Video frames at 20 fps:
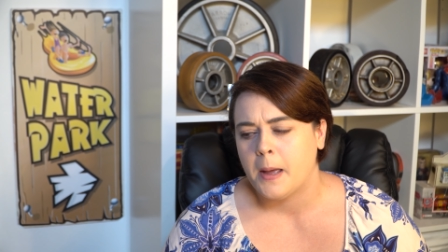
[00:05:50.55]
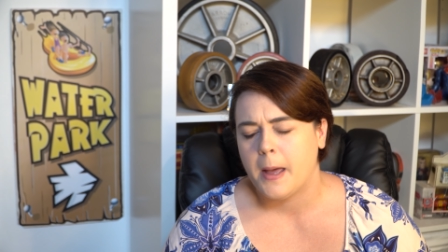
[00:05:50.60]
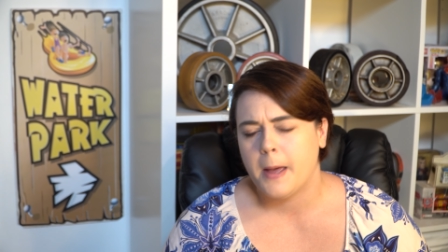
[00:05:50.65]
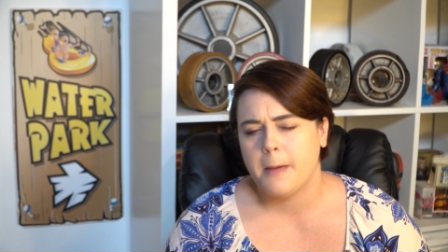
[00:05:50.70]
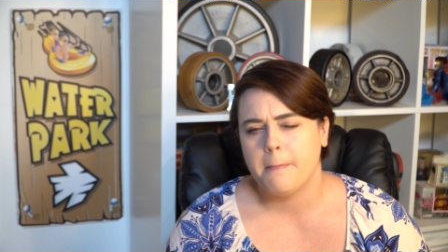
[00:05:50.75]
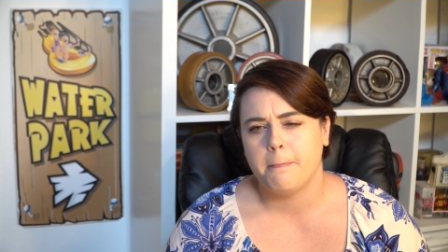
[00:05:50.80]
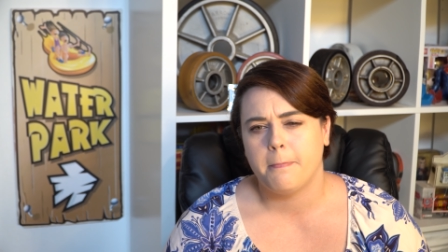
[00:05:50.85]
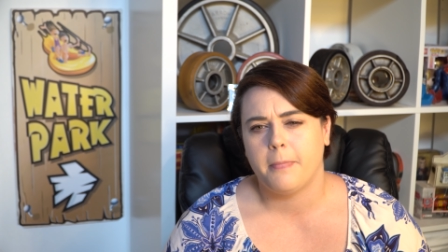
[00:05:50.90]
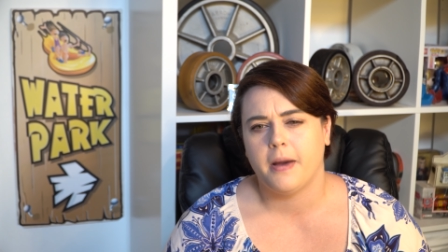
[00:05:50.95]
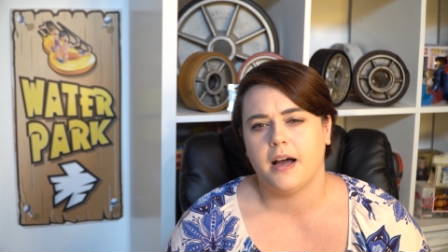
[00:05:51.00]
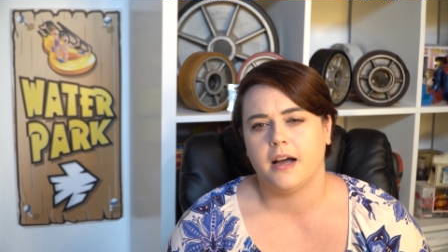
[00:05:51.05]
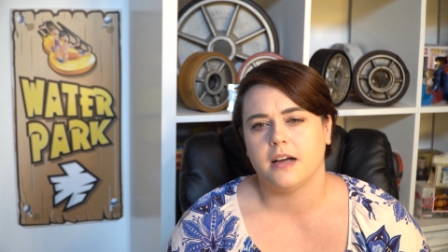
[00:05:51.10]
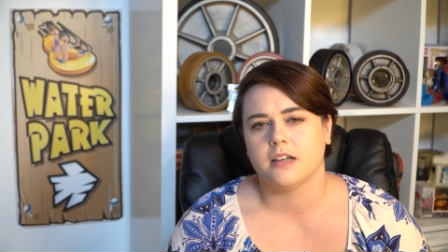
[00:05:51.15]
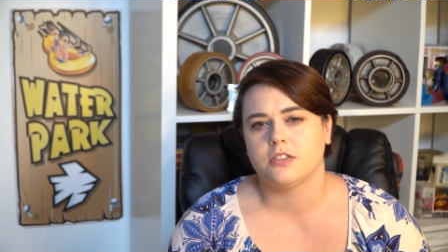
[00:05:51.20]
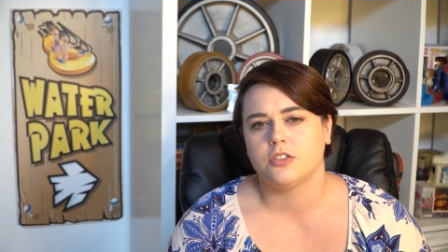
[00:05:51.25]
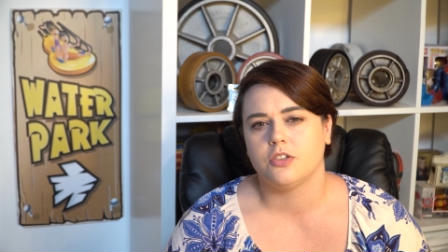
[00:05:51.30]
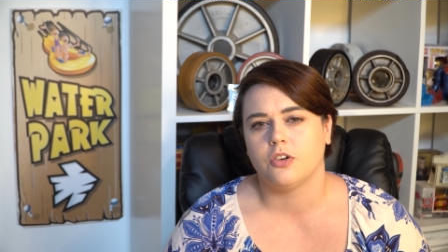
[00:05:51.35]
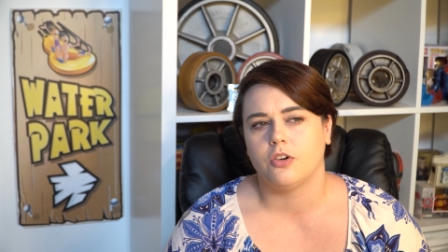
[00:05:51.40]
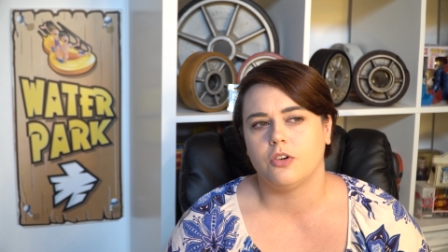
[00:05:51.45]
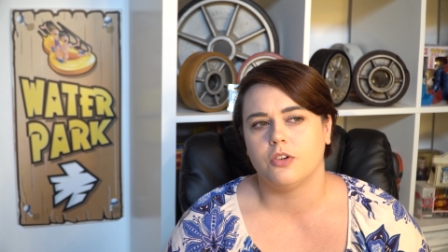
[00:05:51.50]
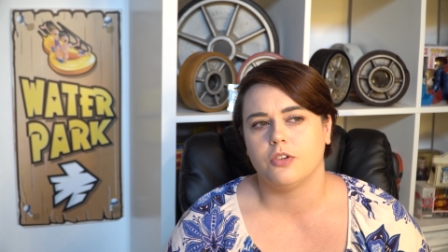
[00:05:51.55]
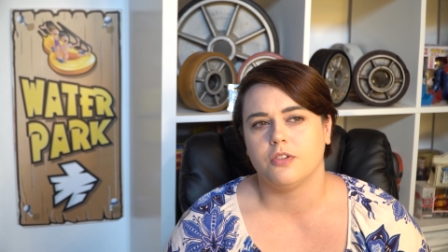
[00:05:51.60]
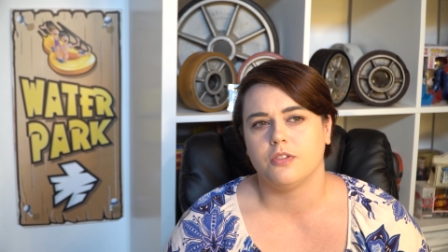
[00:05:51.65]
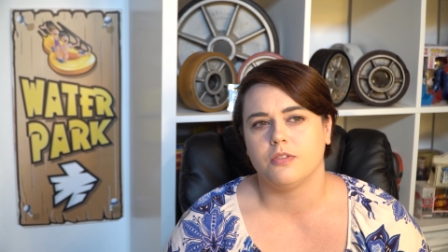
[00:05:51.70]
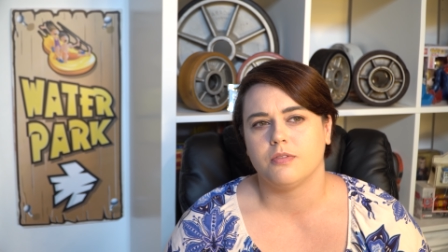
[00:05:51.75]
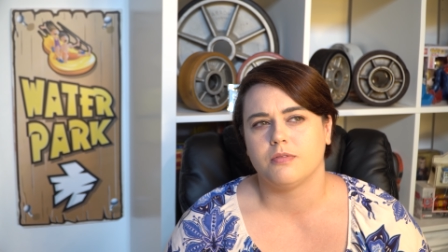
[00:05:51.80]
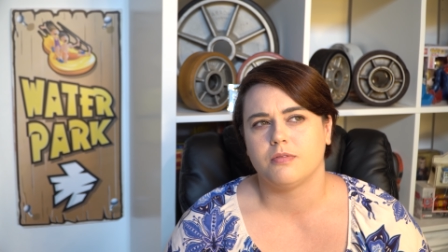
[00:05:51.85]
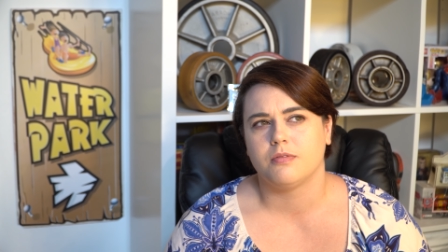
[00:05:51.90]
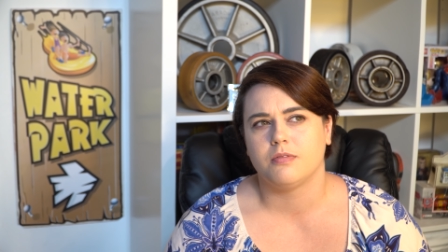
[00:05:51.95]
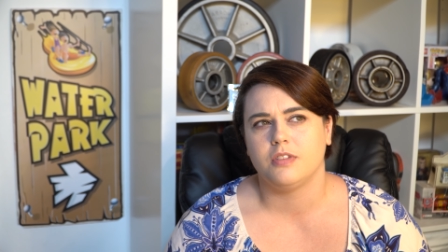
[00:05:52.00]
impact
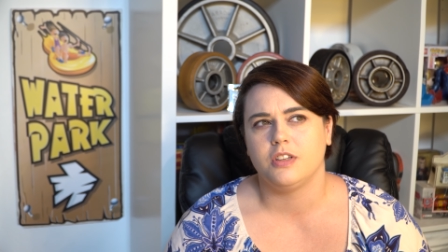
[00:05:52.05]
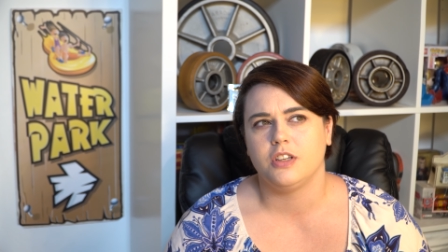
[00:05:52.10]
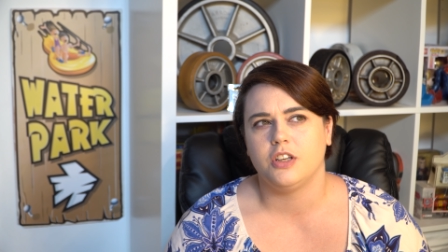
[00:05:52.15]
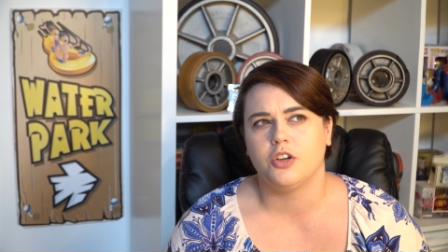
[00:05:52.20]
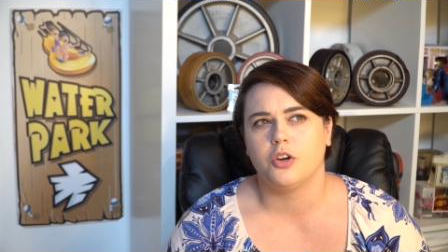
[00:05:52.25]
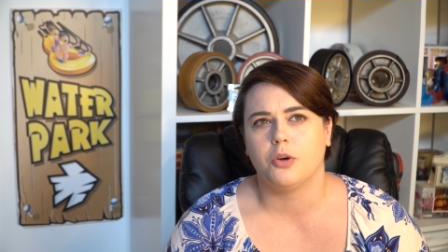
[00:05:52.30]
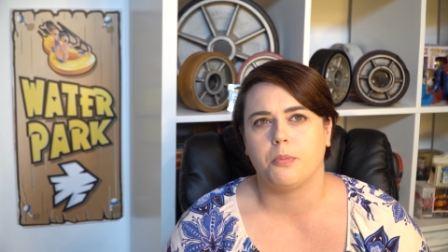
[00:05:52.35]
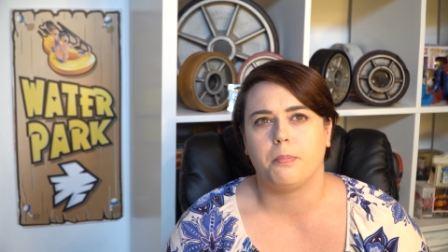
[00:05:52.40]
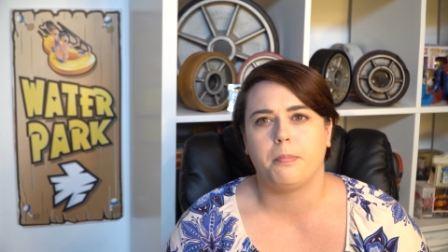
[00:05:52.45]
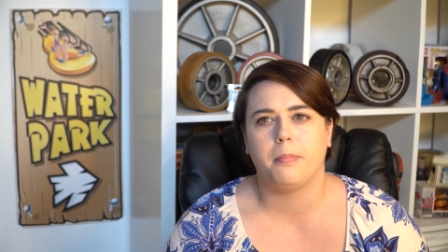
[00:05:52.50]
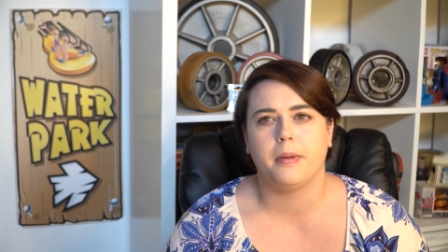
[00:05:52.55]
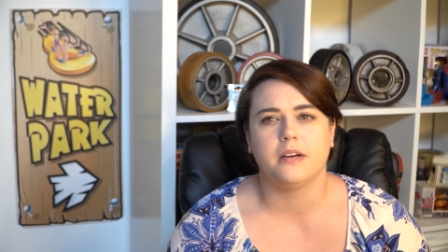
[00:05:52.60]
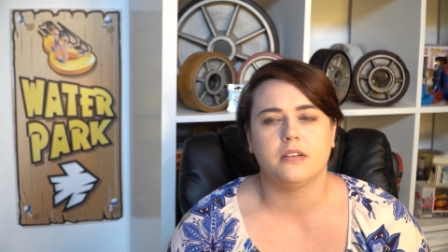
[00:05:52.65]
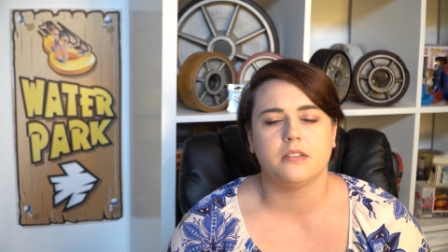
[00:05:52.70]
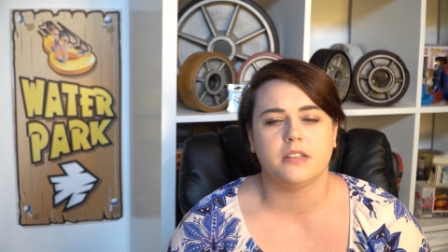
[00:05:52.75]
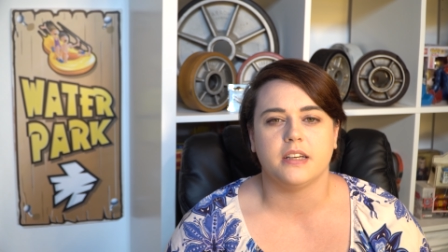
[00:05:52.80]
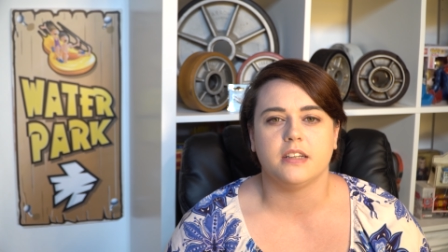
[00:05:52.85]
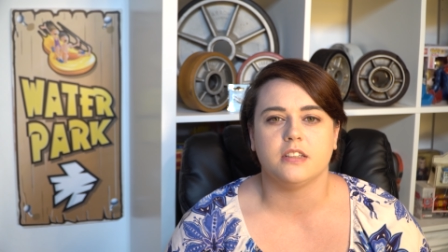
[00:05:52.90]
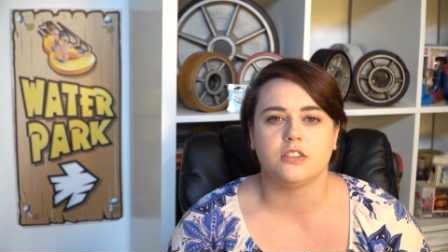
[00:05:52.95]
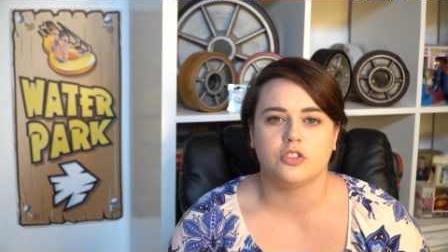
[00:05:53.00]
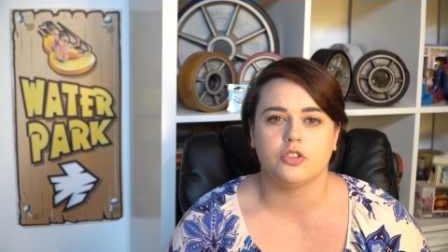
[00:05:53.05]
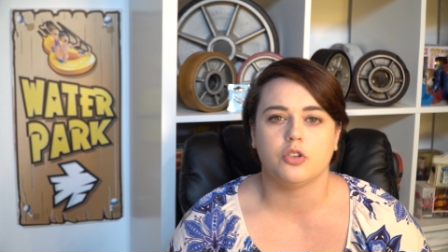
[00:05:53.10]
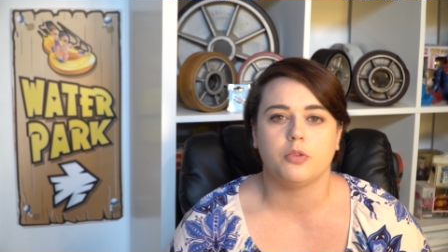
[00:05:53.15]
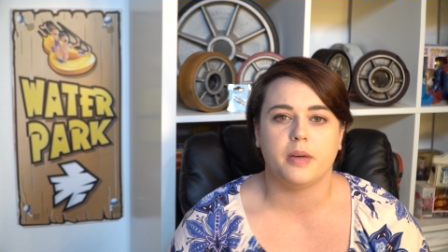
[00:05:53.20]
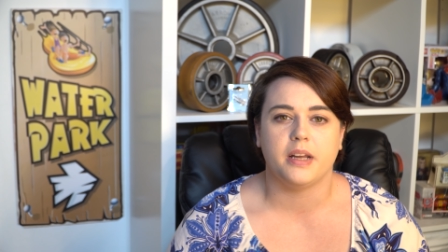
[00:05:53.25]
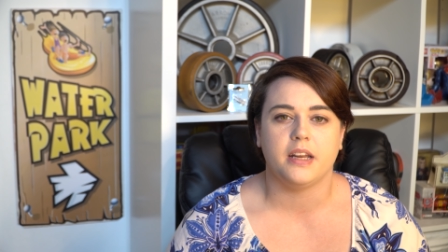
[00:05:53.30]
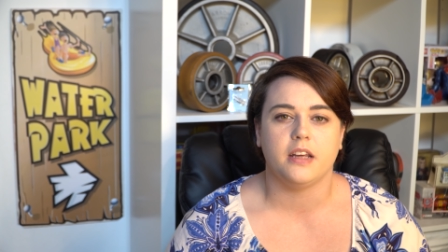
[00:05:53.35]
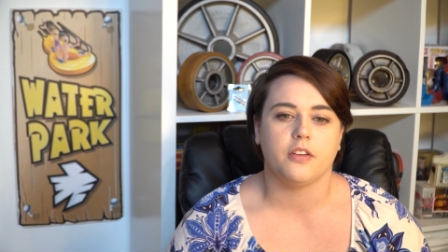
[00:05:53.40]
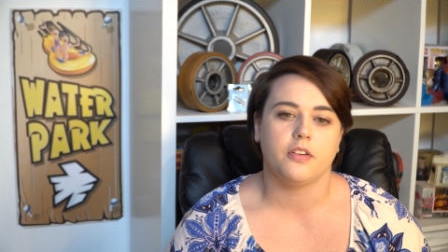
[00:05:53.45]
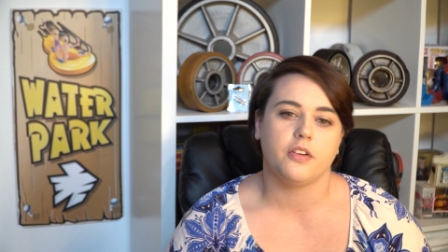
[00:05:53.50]
on, you know, building so
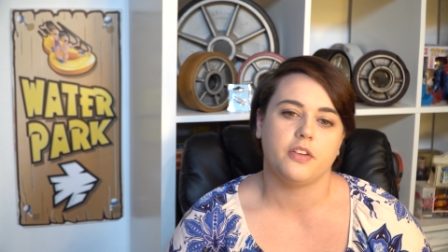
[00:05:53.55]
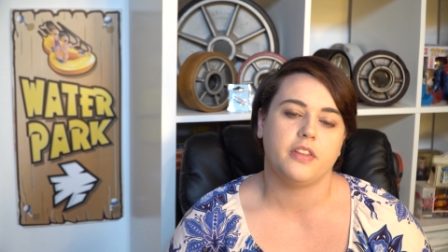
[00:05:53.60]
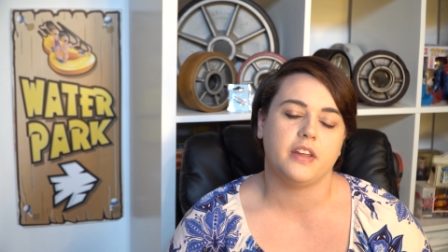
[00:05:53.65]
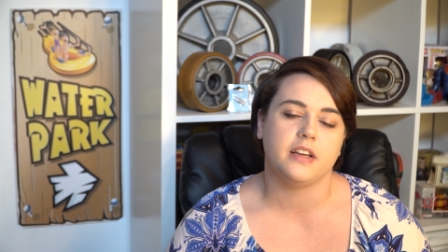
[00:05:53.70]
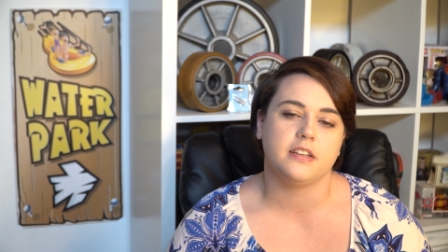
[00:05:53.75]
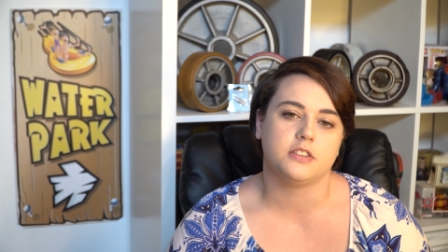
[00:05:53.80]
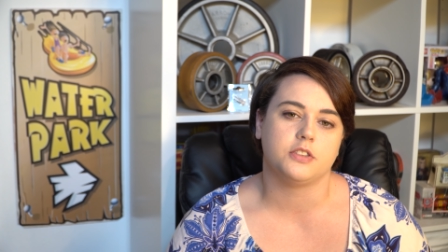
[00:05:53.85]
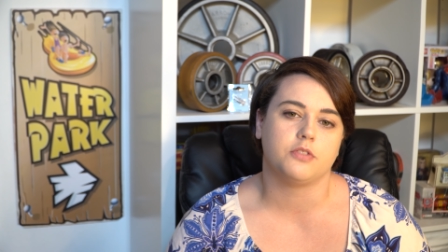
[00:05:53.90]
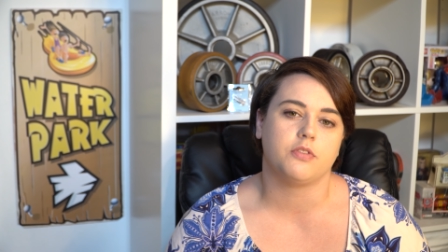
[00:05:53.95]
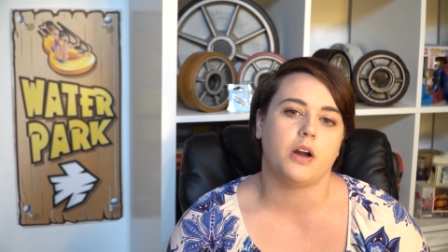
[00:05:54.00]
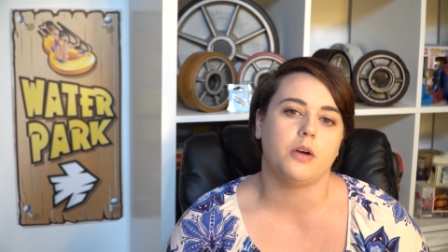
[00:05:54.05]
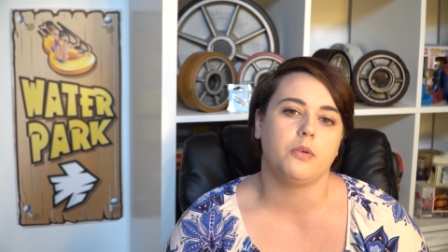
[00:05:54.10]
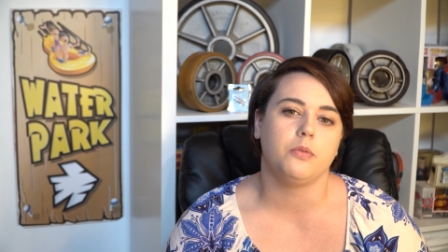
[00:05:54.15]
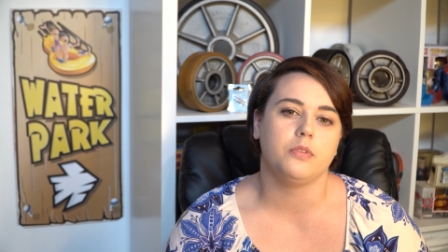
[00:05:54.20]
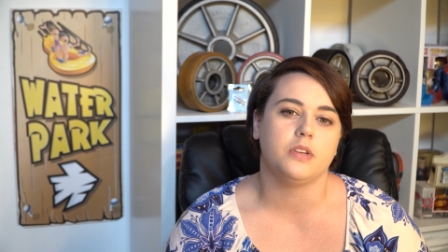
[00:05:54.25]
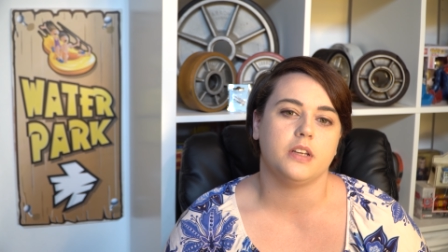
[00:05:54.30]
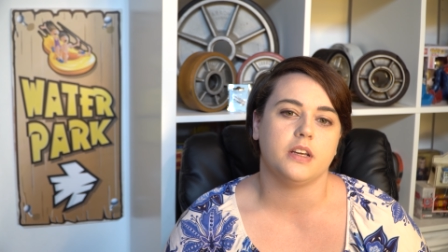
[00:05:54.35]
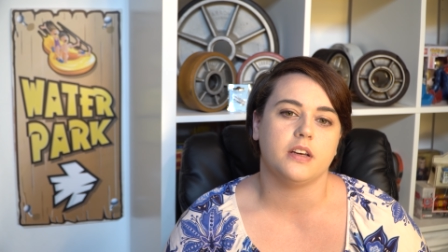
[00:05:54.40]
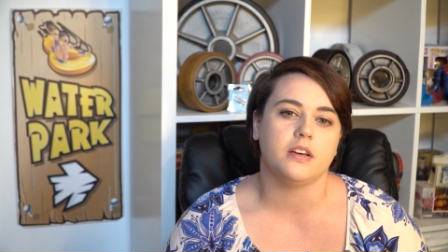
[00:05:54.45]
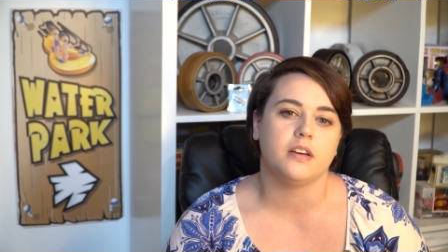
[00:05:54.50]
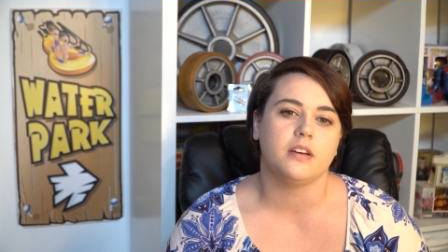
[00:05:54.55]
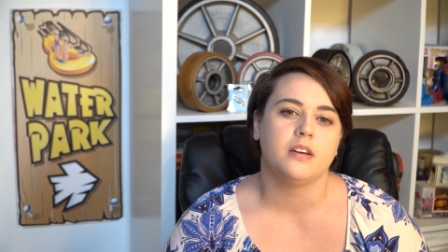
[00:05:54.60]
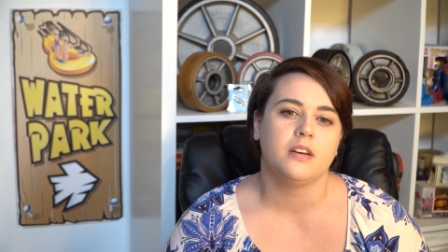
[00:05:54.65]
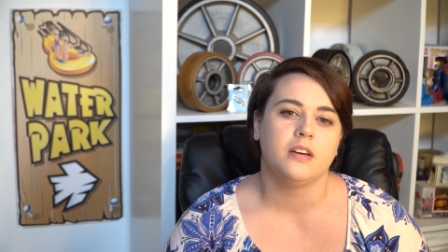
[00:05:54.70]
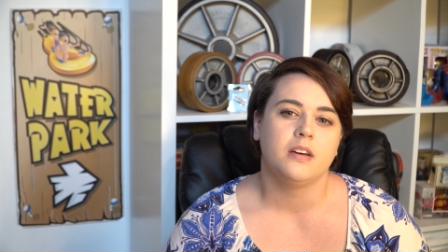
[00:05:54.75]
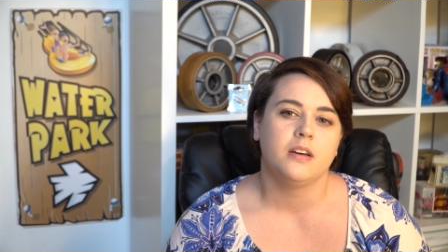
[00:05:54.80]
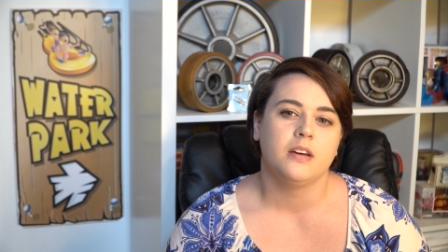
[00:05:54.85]
many other things around it.